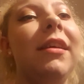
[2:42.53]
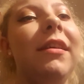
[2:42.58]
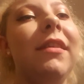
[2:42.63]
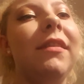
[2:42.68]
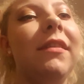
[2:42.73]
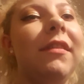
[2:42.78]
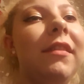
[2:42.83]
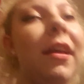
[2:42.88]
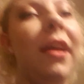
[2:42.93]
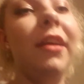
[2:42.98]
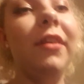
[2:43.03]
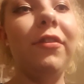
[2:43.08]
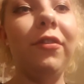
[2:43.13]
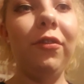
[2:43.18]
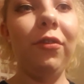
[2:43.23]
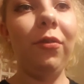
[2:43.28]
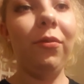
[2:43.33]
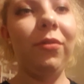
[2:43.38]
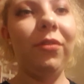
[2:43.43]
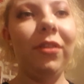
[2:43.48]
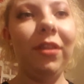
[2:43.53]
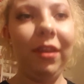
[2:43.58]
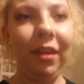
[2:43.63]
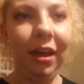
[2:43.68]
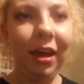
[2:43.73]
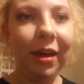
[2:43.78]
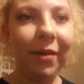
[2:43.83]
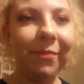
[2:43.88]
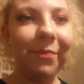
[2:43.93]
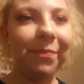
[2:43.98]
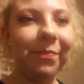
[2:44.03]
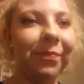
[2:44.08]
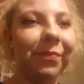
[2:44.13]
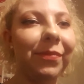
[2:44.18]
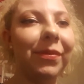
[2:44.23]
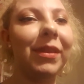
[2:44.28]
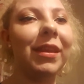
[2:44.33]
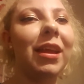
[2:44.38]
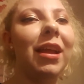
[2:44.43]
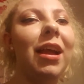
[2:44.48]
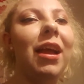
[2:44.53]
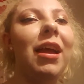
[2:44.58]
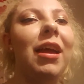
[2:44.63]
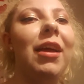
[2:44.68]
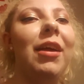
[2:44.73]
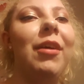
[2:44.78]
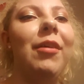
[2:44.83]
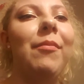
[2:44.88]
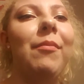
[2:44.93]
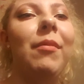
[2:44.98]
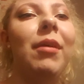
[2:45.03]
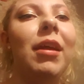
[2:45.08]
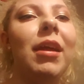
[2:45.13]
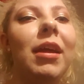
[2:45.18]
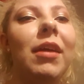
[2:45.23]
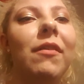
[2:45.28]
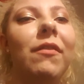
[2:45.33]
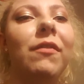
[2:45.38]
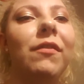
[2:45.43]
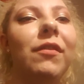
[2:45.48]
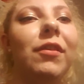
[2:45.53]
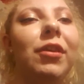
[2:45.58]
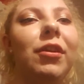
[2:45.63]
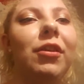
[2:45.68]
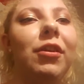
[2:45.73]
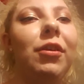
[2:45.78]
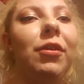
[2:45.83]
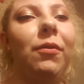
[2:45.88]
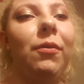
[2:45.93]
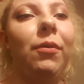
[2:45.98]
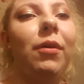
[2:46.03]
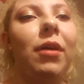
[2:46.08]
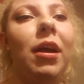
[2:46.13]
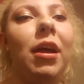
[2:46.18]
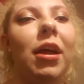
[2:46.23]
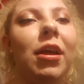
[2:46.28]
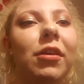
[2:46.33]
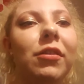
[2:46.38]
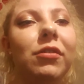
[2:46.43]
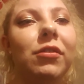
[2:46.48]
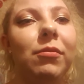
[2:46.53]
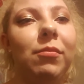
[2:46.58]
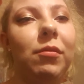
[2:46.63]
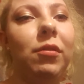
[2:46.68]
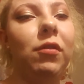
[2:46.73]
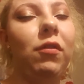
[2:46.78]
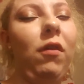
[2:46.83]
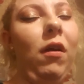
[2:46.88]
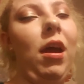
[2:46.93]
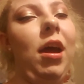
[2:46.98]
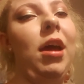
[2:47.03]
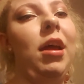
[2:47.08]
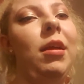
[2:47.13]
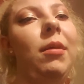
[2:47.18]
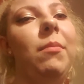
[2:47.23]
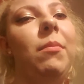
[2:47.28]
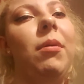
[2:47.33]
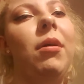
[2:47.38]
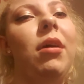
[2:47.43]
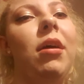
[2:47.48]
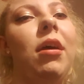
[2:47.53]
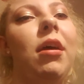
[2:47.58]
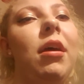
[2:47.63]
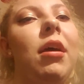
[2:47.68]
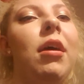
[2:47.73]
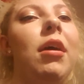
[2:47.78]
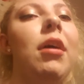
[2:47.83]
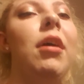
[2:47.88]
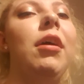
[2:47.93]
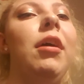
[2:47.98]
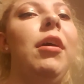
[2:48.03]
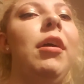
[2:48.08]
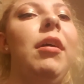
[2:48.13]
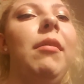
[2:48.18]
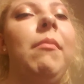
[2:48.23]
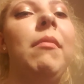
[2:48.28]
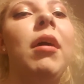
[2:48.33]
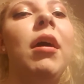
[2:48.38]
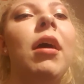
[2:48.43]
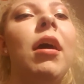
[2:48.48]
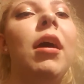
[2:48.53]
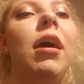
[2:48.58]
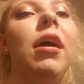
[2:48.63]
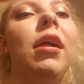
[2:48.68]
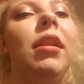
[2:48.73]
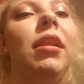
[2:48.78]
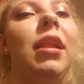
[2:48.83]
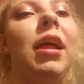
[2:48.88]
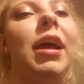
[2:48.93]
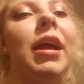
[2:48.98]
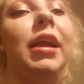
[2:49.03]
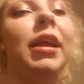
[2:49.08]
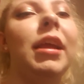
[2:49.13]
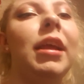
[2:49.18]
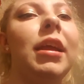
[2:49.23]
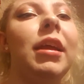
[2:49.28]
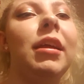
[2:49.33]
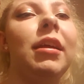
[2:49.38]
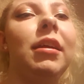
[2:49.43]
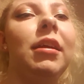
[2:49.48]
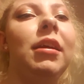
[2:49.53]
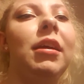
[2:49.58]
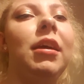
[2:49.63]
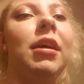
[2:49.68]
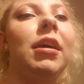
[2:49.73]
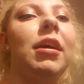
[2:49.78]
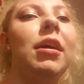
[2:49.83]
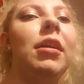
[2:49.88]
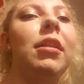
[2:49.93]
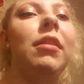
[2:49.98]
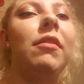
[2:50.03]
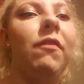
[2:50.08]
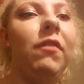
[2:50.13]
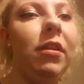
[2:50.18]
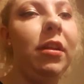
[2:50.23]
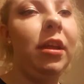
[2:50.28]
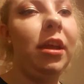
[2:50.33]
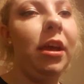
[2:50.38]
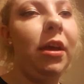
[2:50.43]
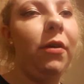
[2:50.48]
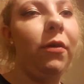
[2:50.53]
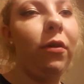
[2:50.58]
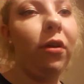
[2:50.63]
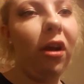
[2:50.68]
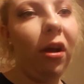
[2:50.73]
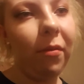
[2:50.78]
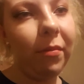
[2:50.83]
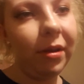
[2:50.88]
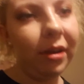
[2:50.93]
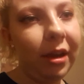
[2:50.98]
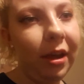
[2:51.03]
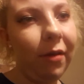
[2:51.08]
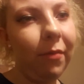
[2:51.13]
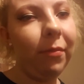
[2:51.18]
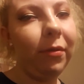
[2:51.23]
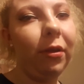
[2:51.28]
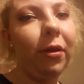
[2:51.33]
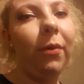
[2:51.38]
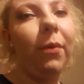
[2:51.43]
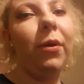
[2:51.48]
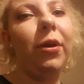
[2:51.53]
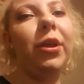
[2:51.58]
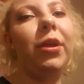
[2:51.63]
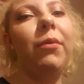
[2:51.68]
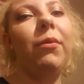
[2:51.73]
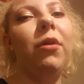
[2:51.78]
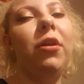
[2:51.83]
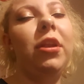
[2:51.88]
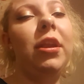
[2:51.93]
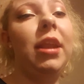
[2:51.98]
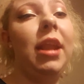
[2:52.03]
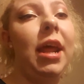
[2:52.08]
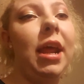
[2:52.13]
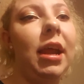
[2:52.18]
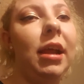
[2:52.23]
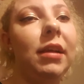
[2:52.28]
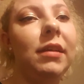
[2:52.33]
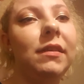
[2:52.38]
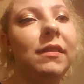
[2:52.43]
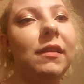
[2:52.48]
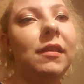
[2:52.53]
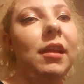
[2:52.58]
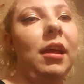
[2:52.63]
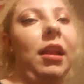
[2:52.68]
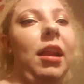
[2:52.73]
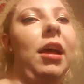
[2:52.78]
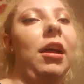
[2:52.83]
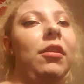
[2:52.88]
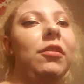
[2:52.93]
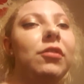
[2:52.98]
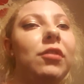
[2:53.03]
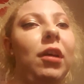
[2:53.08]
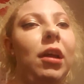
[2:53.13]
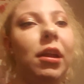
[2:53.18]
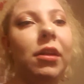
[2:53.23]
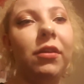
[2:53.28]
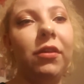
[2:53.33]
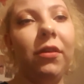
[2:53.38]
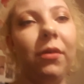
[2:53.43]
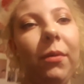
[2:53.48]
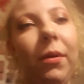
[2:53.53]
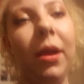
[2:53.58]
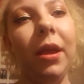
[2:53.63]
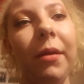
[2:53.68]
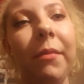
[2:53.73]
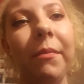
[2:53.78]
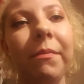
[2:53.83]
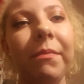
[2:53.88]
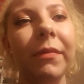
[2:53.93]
stay tuned to that um, if you're new subscribe um, like the video comment down below what you want next and I'll try to do it